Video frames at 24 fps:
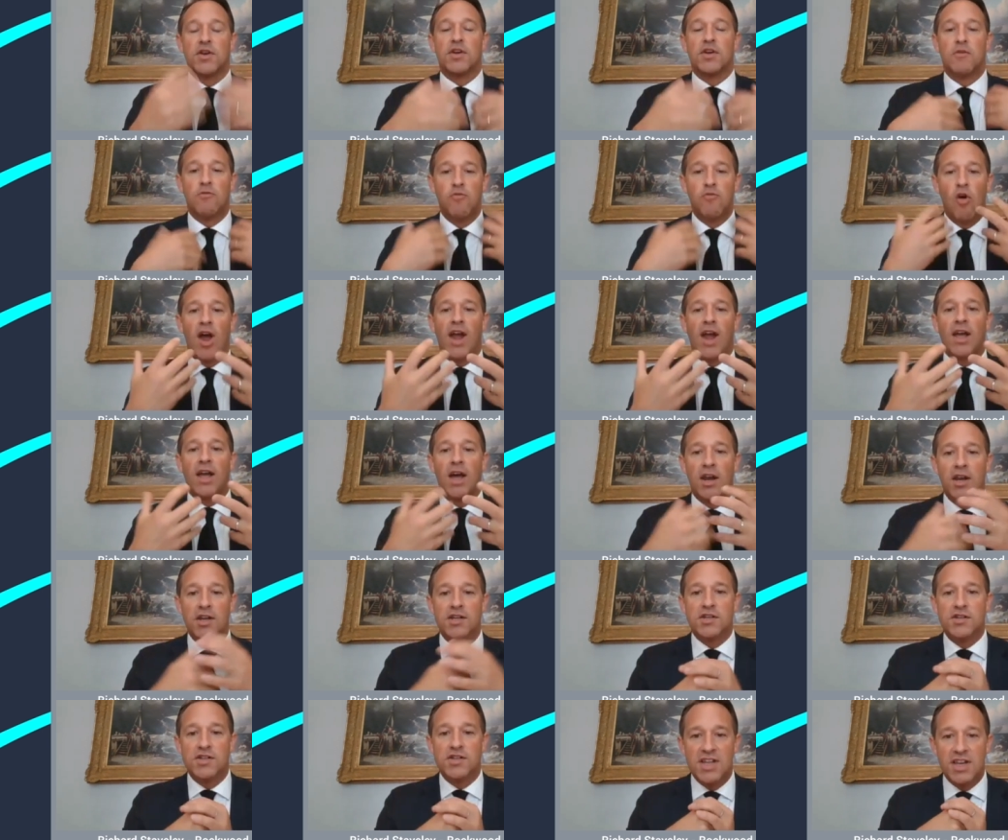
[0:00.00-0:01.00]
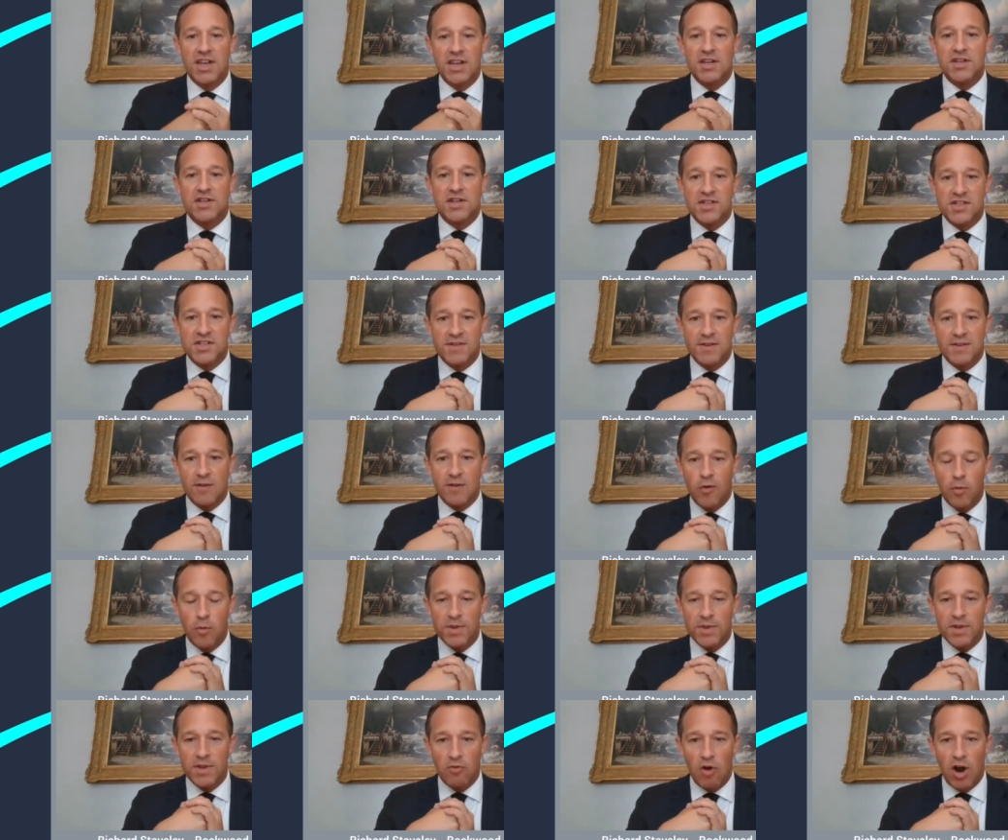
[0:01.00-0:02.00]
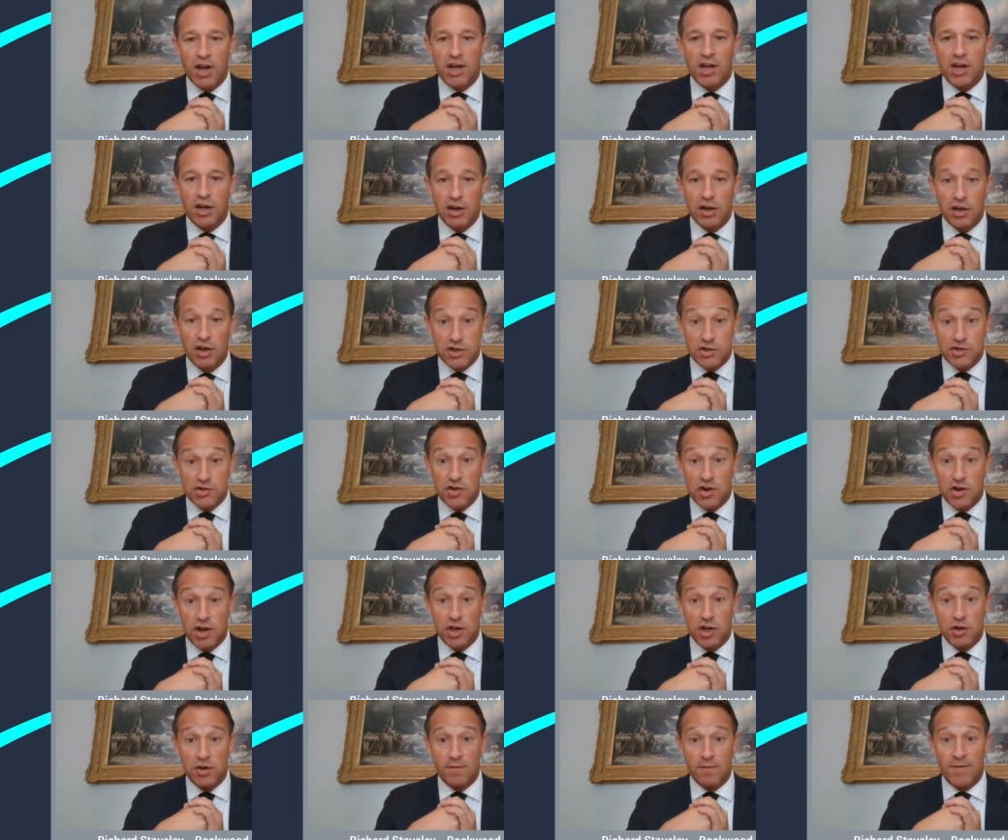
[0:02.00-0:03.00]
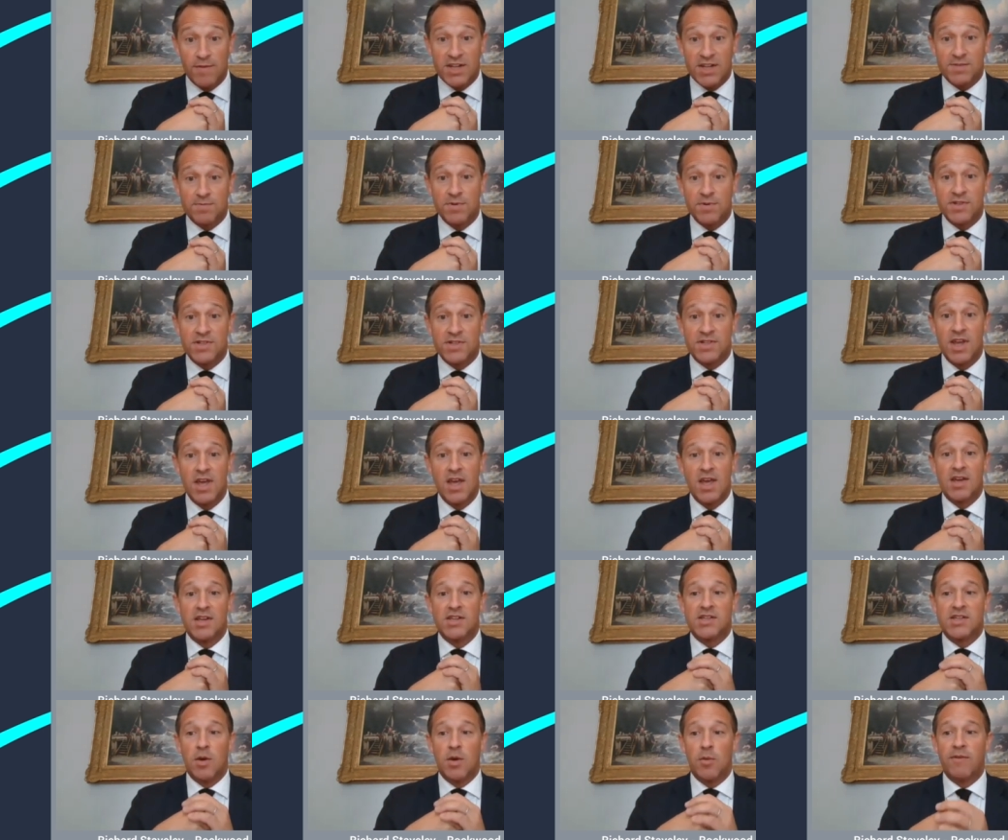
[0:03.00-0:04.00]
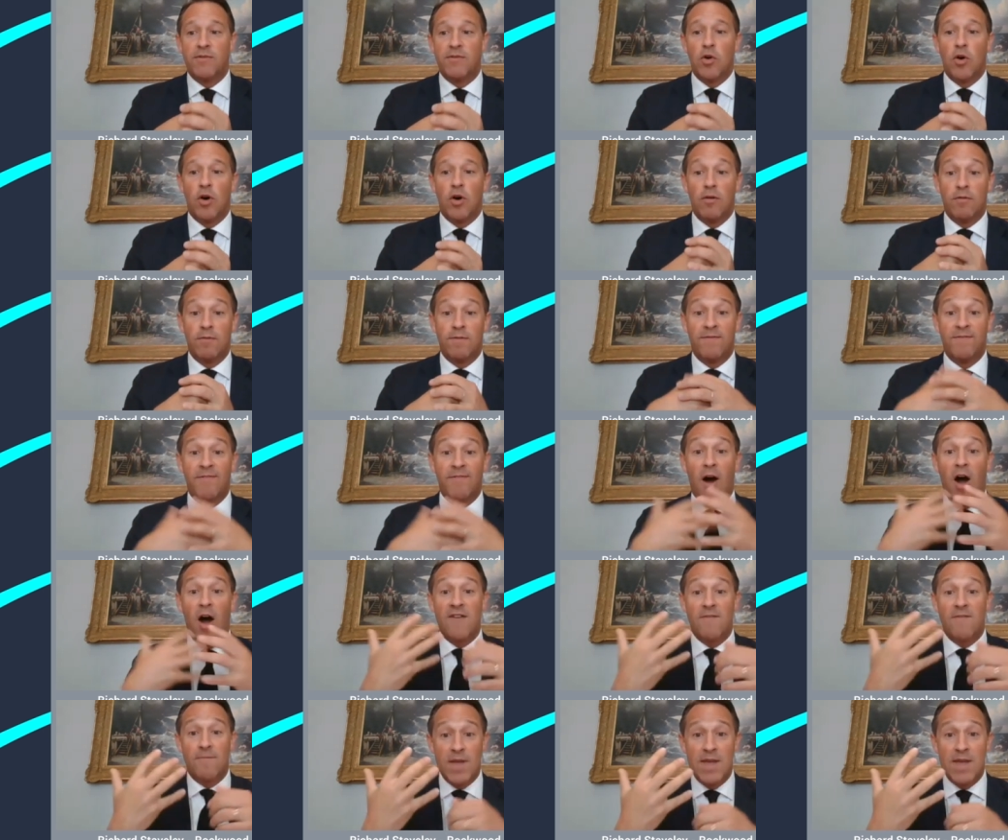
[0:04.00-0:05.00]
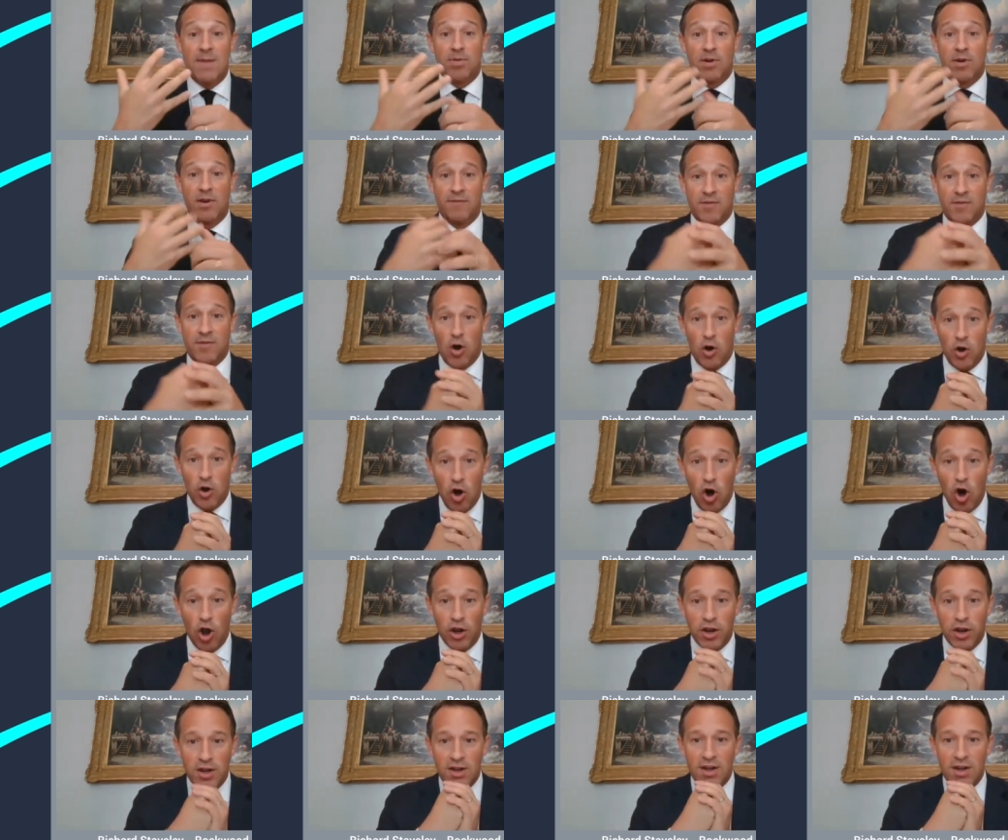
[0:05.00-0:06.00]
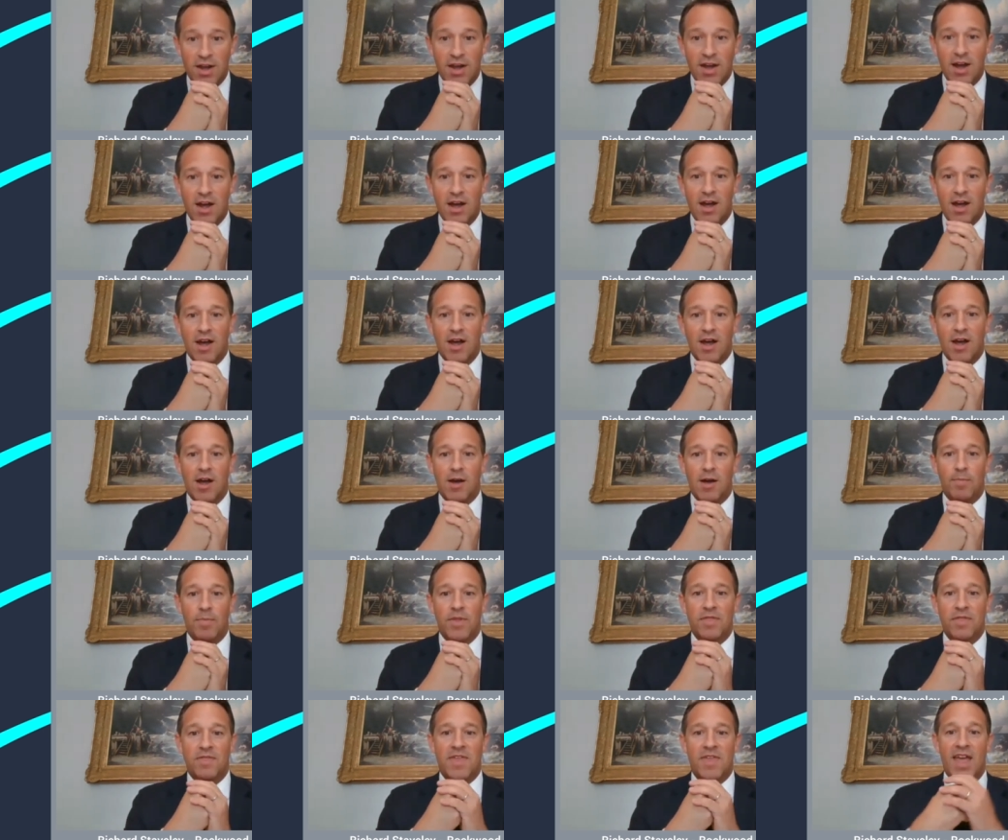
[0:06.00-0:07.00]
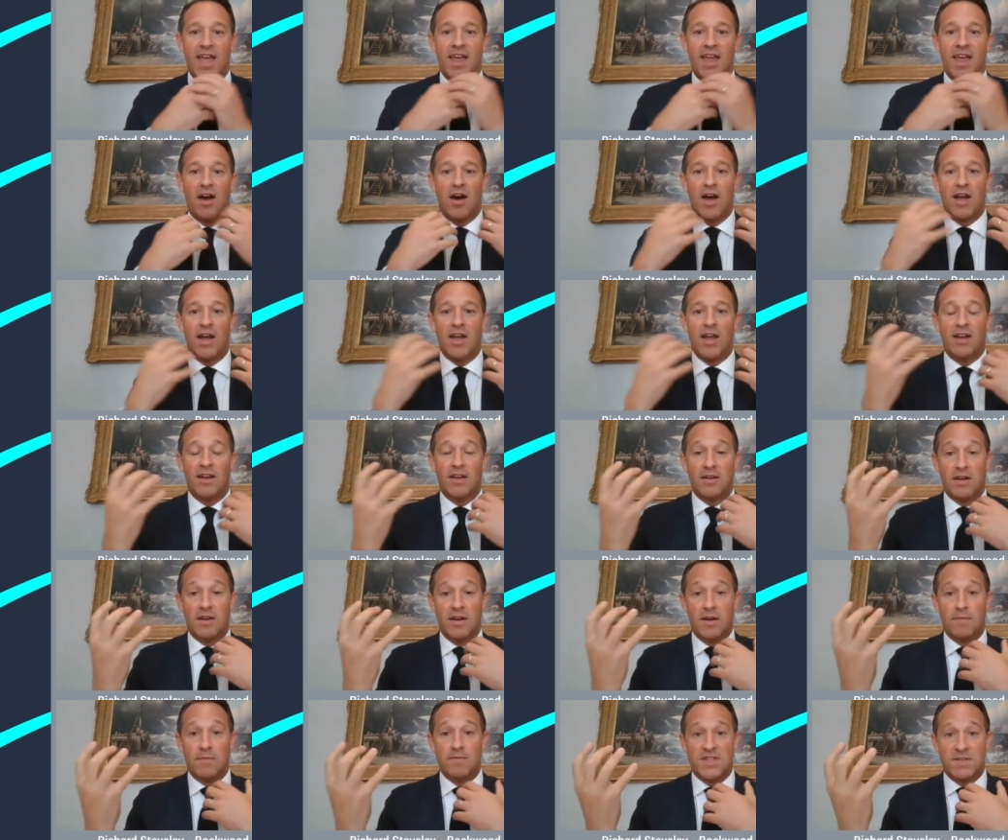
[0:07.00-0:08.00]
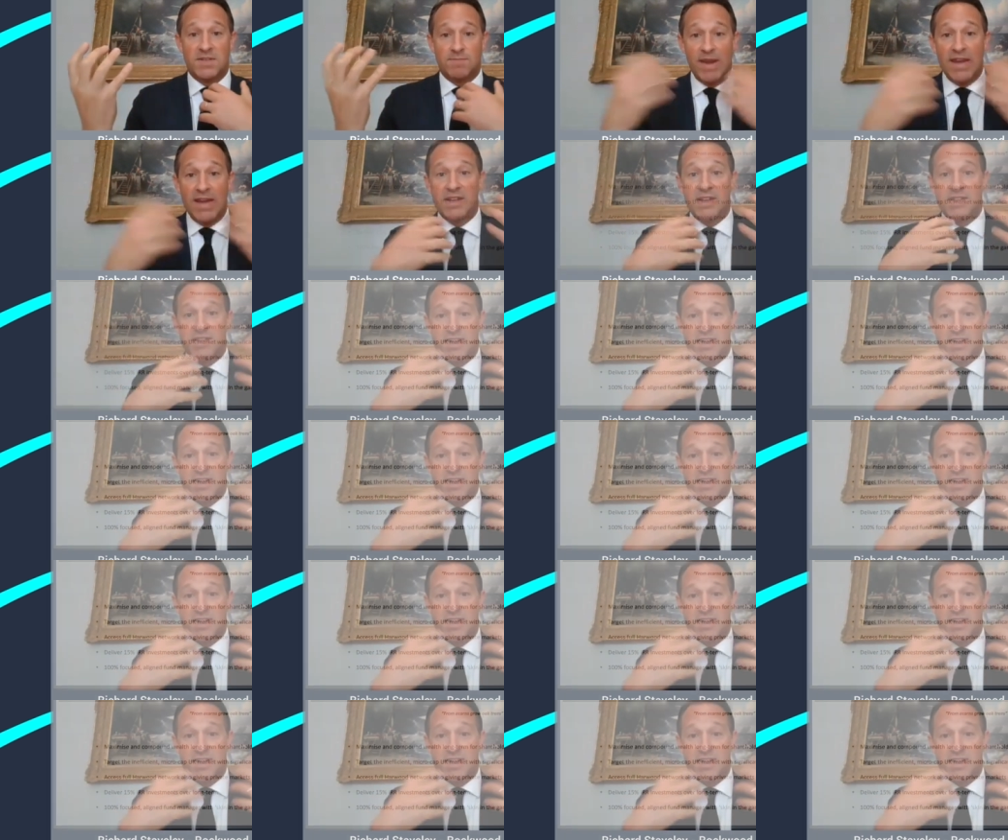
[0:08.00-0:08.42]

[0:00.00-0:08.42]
the right kind of due diligence and forming the right conclusions on our new investments. So we've got 5 people have gone on. I speak